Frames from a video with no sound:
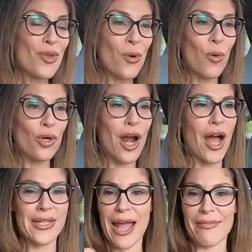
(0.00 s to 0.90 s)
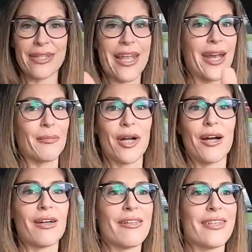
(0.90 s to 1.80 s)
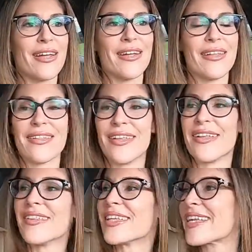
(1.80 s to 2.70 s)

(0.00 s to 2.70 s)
Or yeah, the camera, the